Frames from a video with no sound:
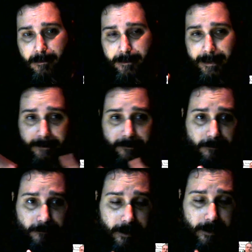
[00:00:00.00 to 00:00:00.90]
That's
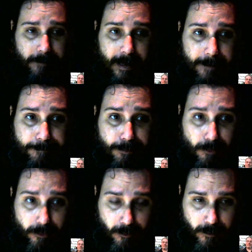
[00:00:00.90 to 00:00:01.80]
run by
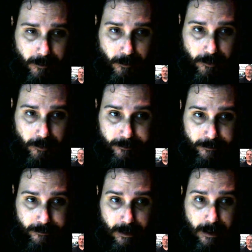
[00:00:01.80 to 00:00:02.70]

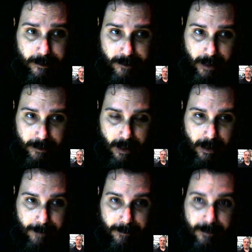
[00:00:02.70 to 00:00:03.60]

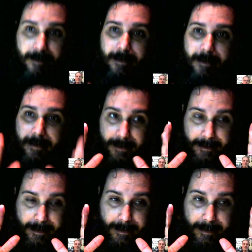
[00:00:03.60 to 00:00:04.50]
portalwoodworks.com.
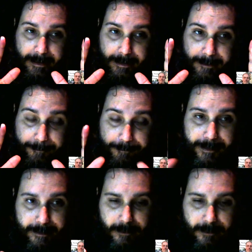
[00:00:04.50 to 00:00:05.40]

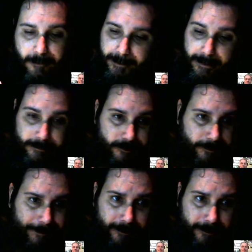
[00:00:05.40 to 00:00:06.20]
Big deal because there's about